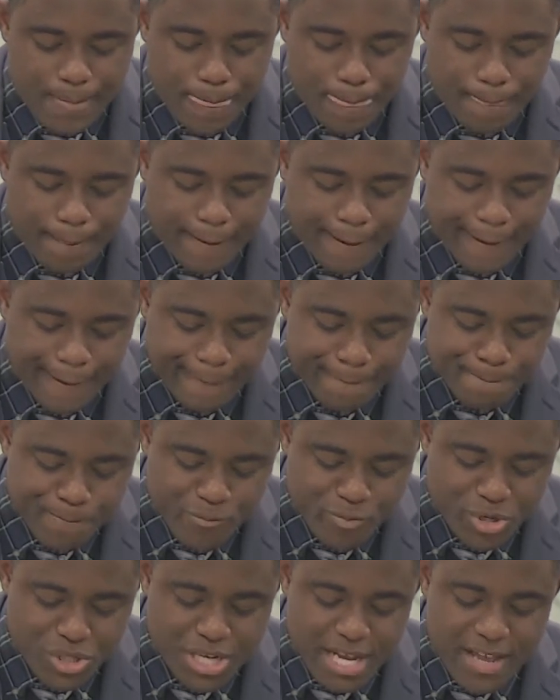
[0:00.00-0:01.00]

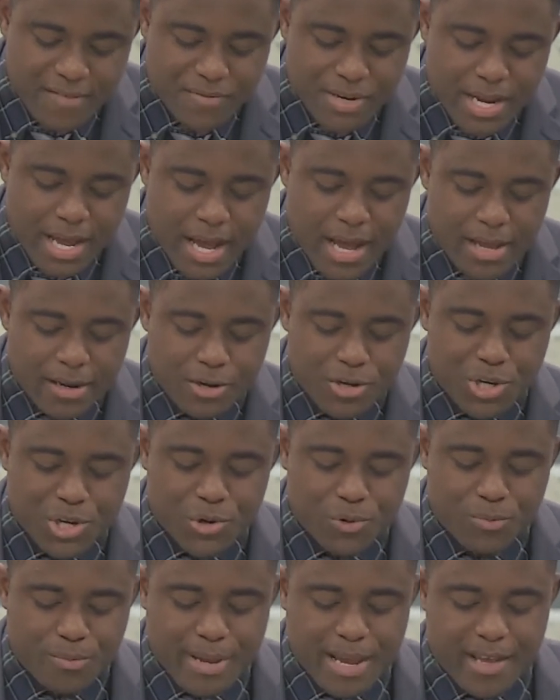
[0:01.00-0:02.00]
have not
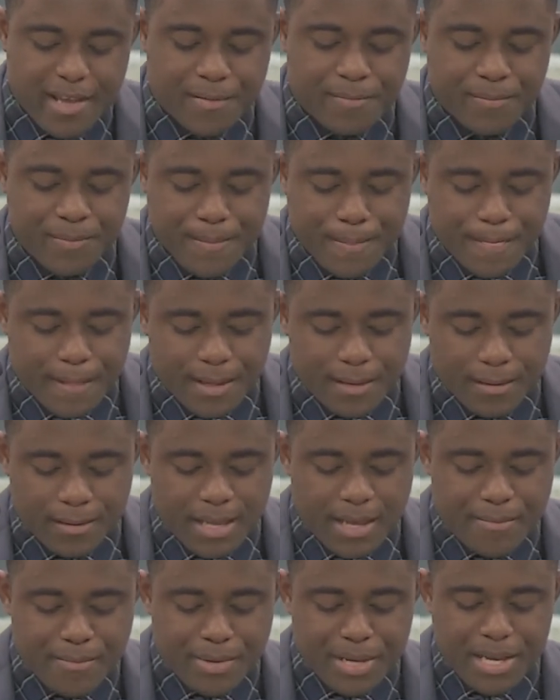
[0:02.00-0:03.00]
known man.
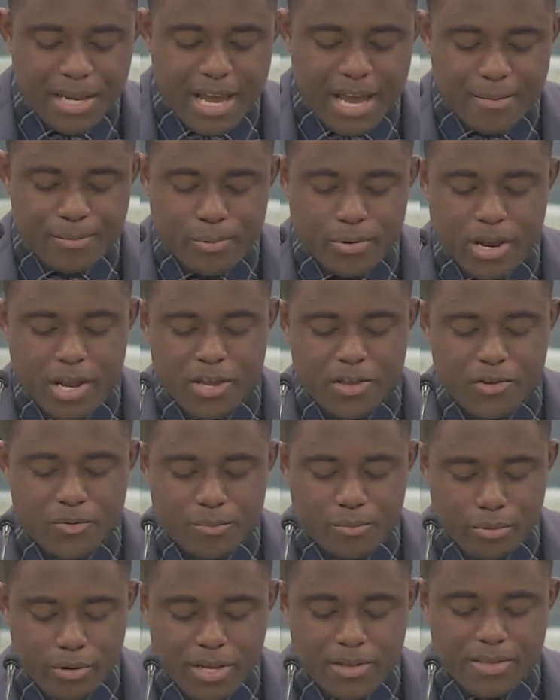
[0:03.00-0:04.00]
Let me, I pray you,
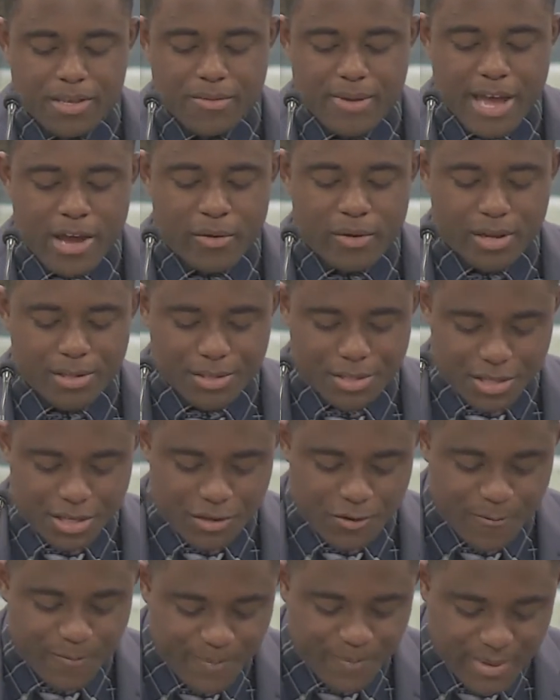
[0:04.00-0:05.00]
bring them out unto
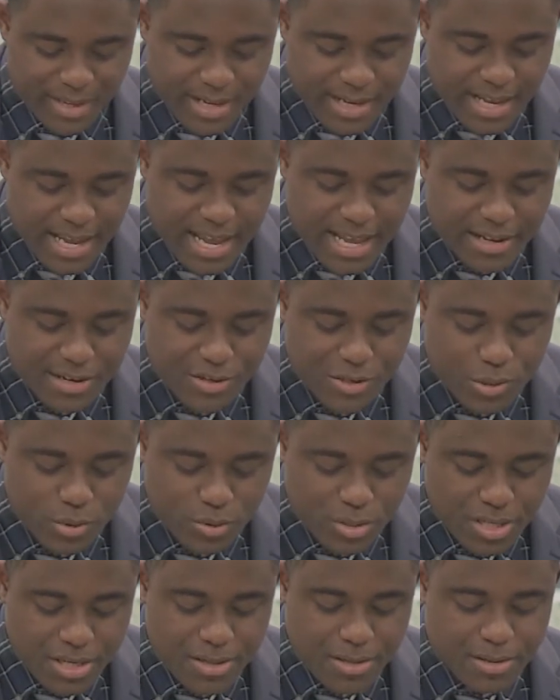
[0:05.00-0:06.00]
you, and do
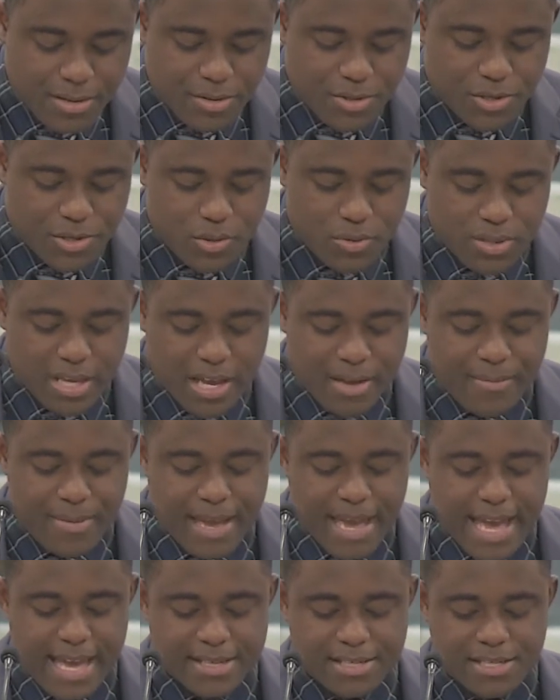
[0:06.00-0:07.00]
ye to them
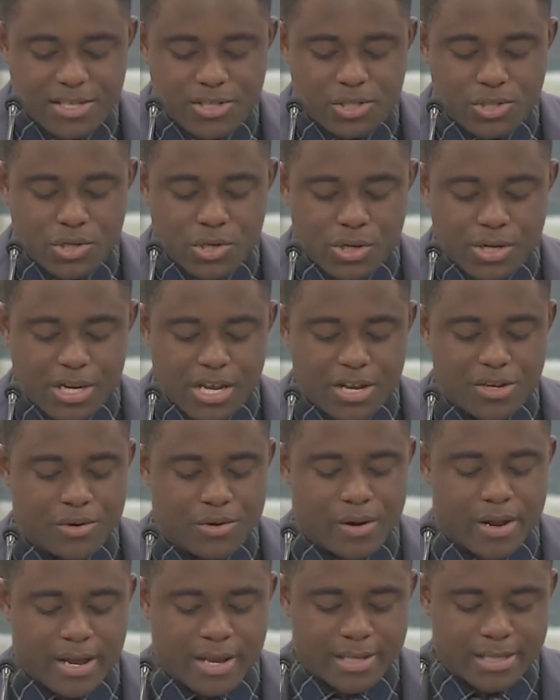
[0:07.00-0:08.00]
as is good in
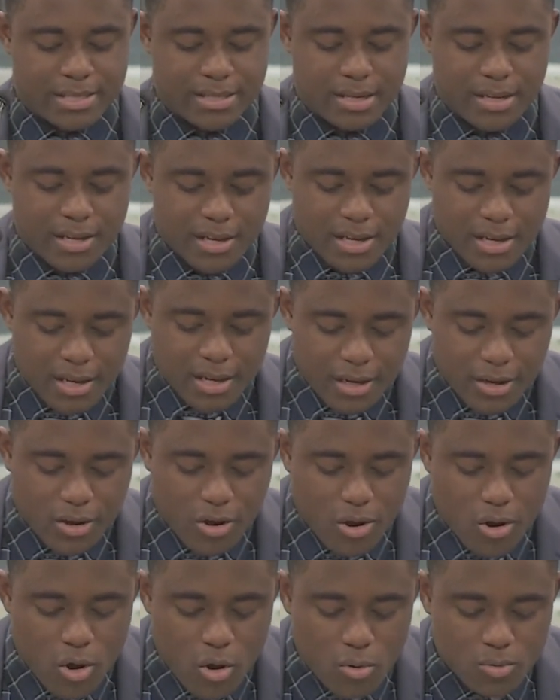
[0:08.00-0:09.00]
your eyes.
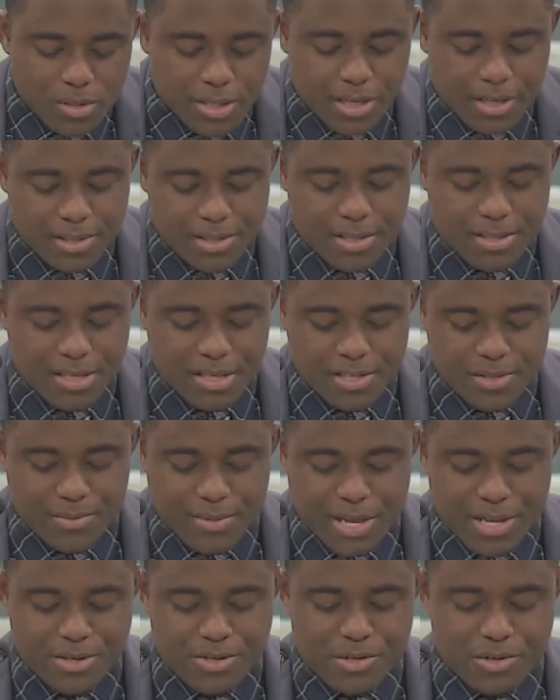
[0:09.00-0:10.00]
Only unto these
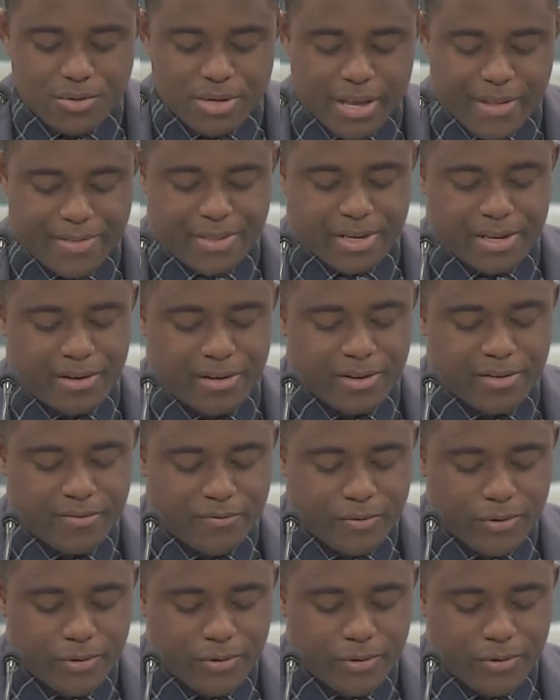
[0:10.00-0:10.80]
men do nothing, for